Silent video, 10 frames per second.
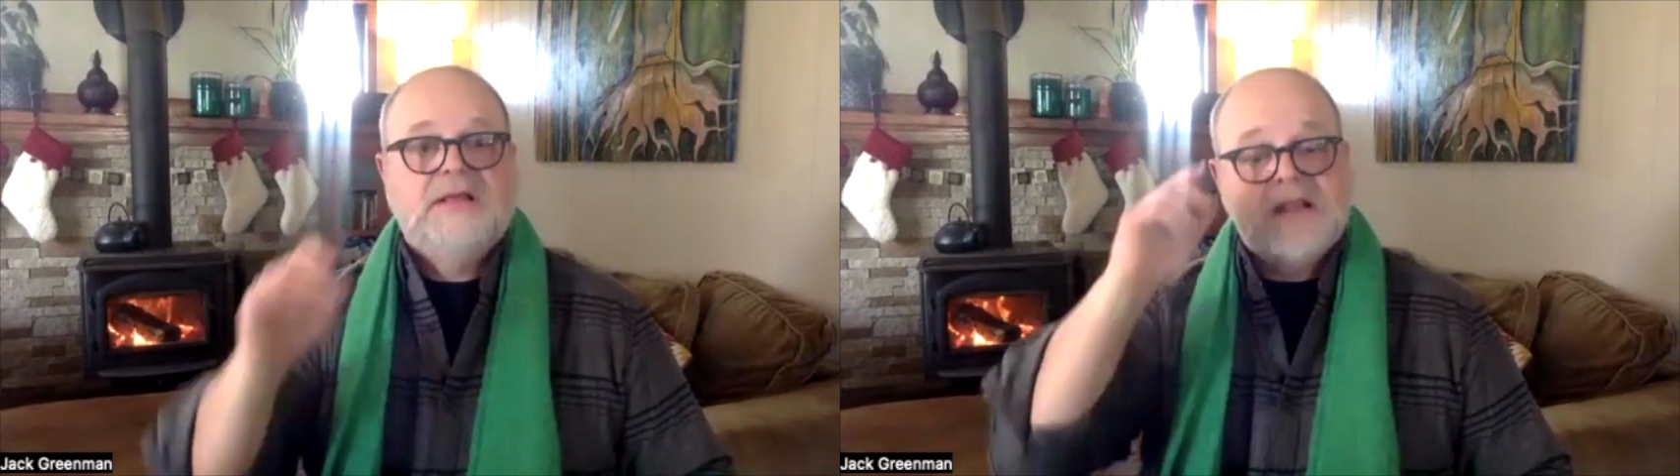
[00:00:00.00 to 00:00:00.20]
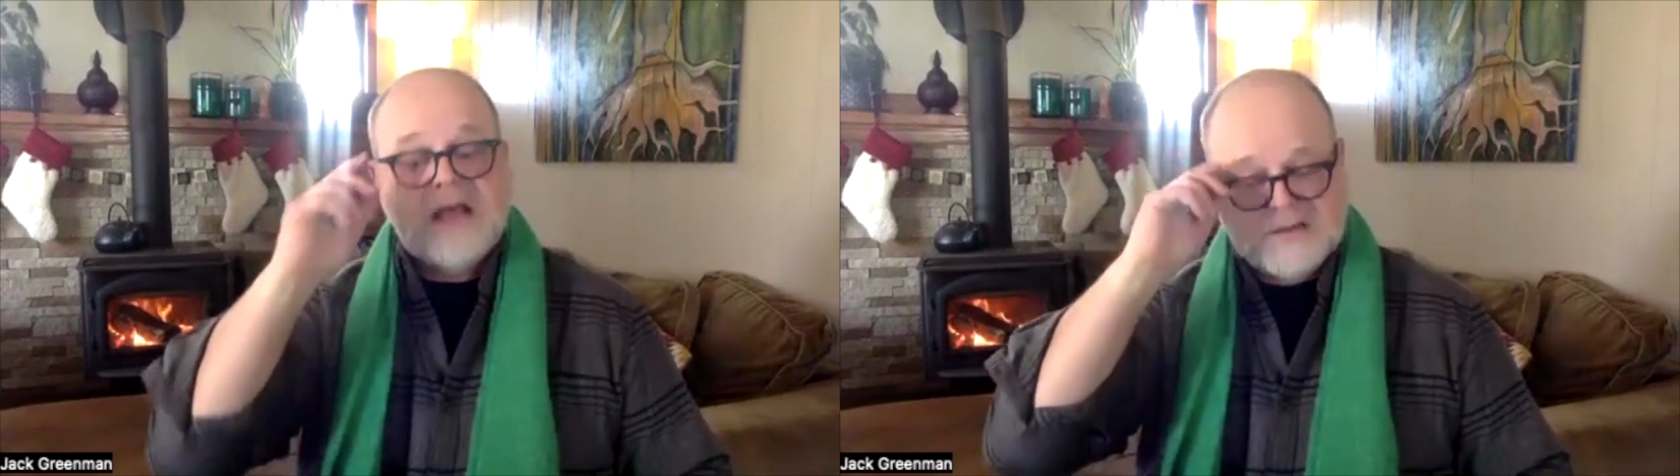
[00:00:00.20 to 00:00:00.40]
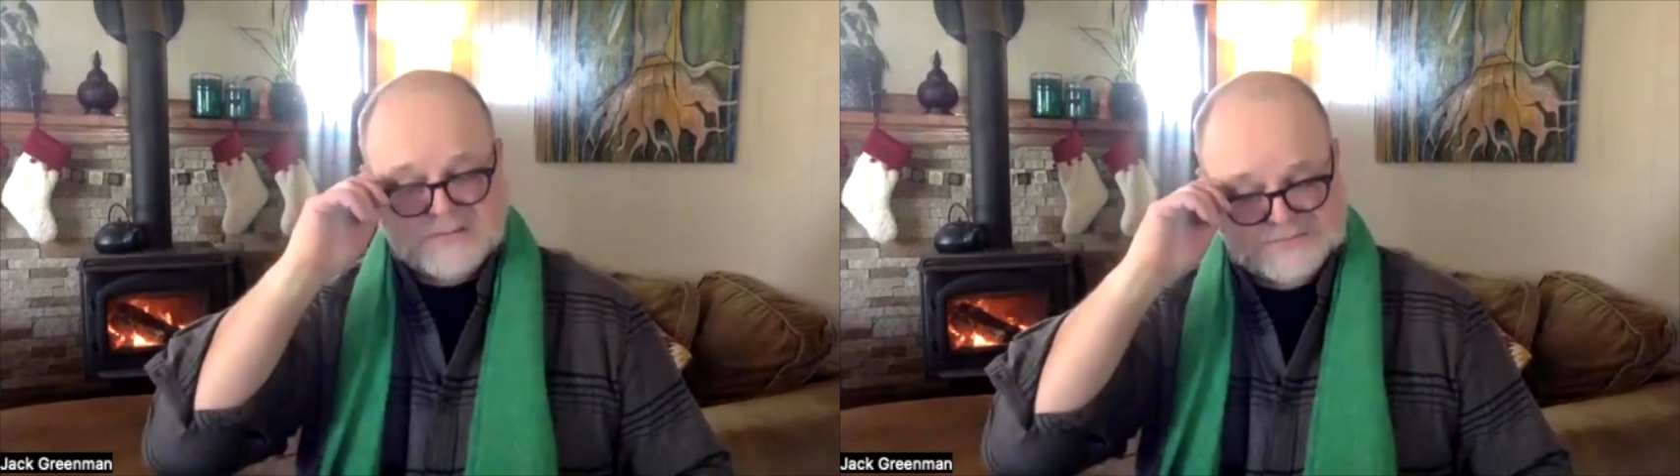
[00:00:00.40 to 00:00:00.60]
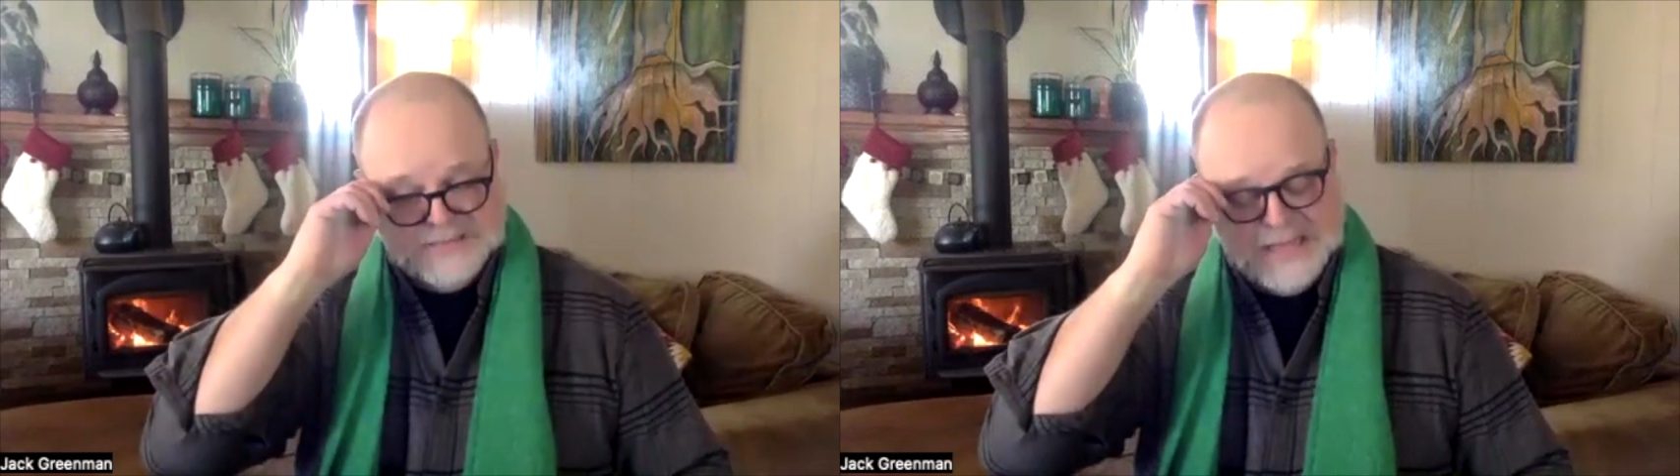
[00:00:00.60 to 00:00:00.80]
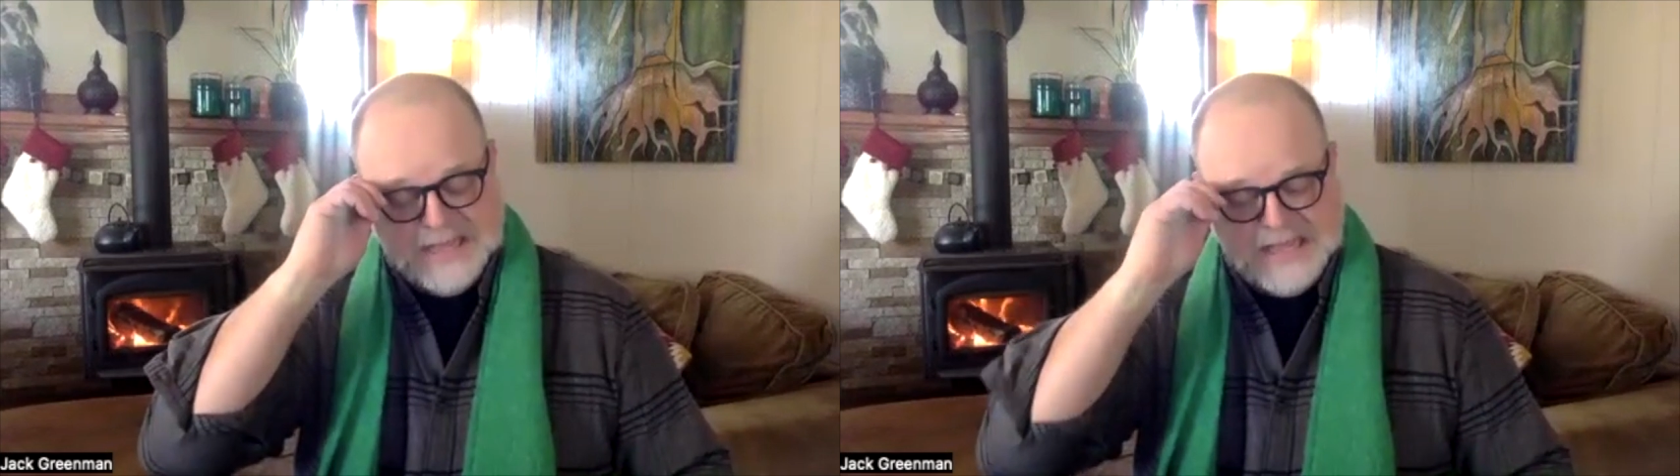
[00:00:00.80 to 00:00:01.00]
Now,
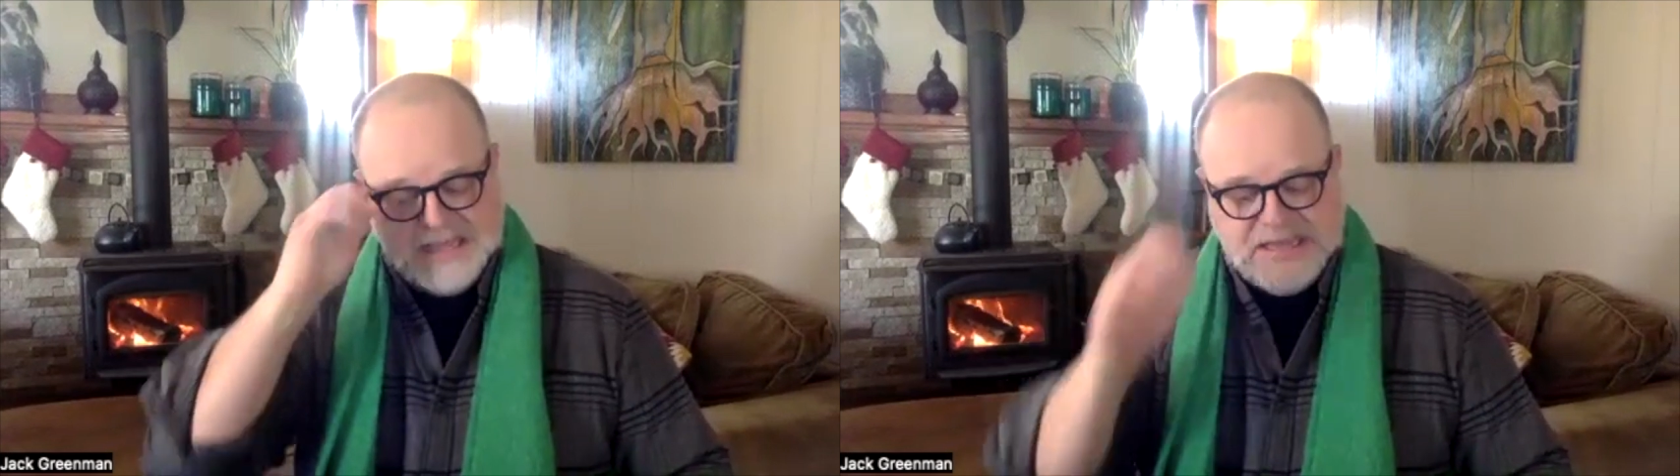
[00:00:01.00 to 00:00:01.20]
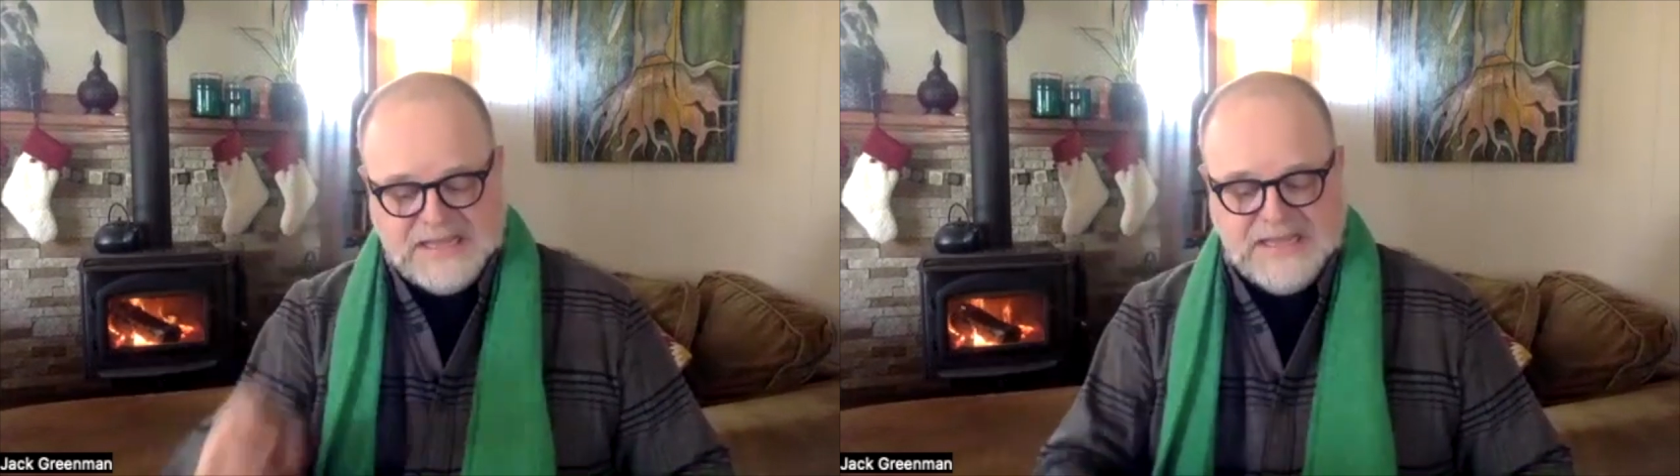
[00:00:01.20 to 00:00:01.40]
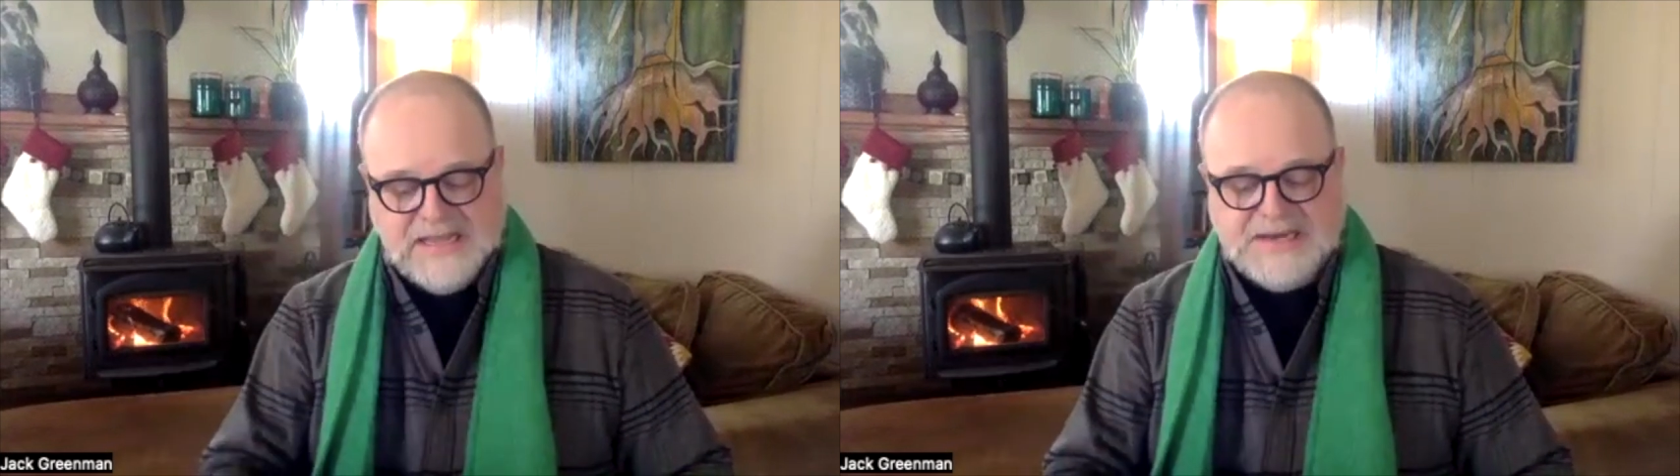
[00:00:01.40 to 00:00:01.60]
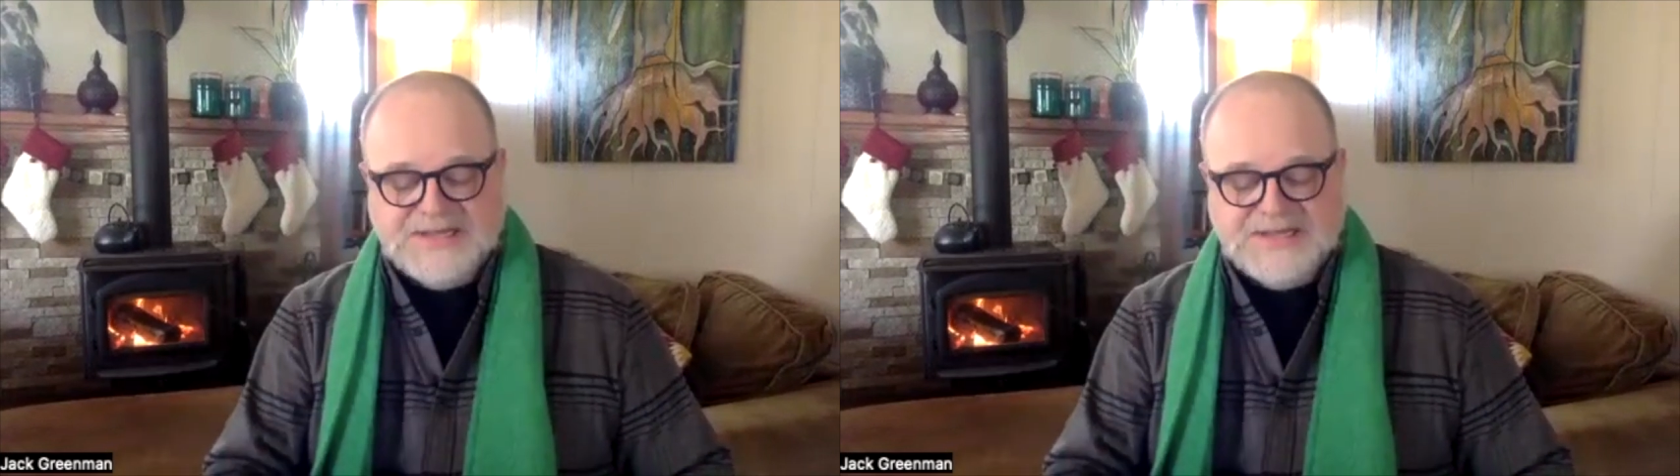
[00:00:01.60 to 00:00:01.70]
it